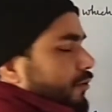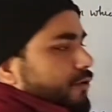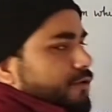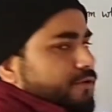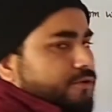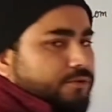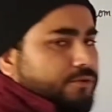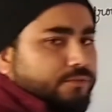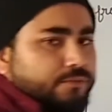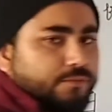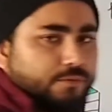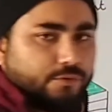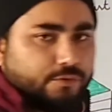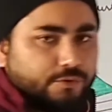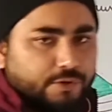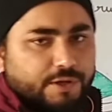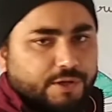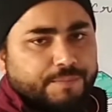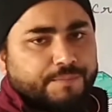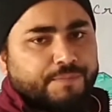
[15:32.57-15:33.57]
also,
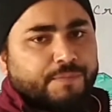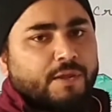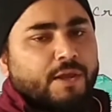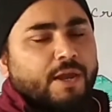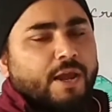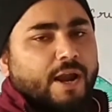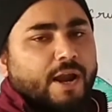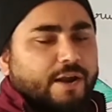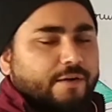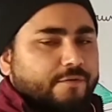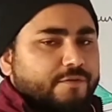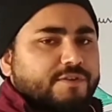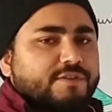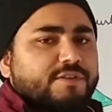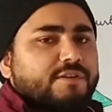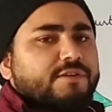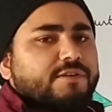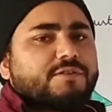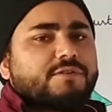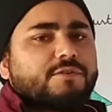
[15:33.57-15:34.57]
okay. And
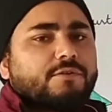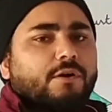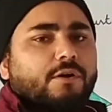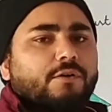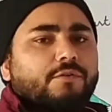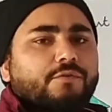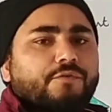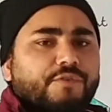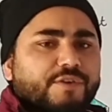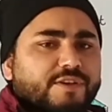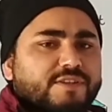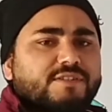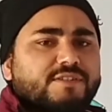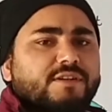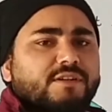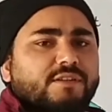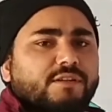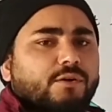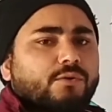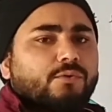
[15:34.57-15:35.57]
vessel is not fixed
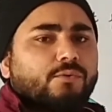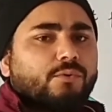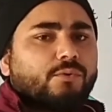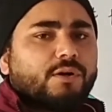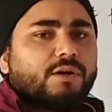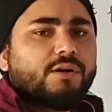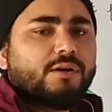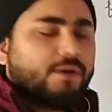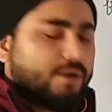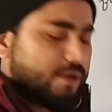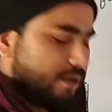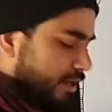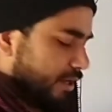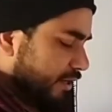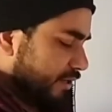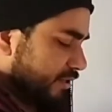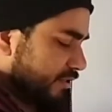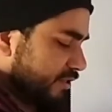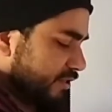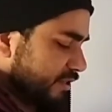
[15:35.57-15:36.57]
in the cooker,
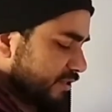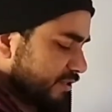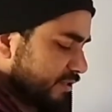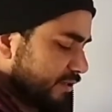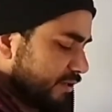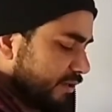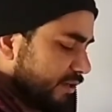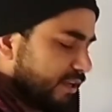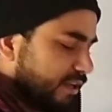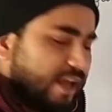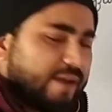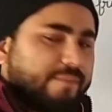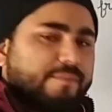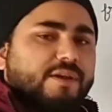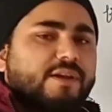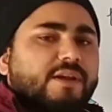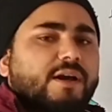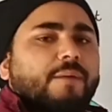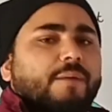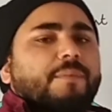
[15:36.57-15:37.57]
it is just, it can
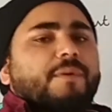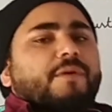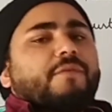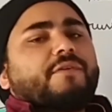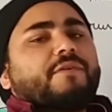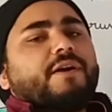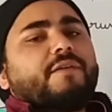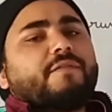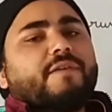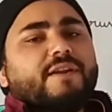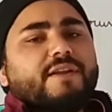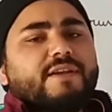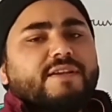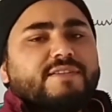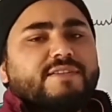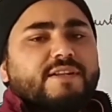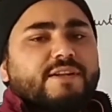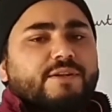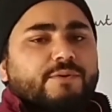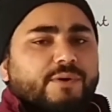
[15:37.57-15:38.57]
be uplifted very
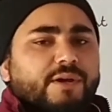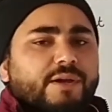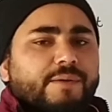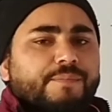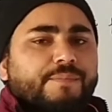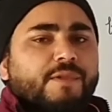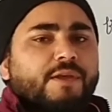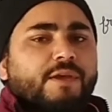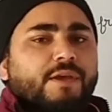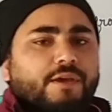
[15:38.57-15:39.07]
easily, okay,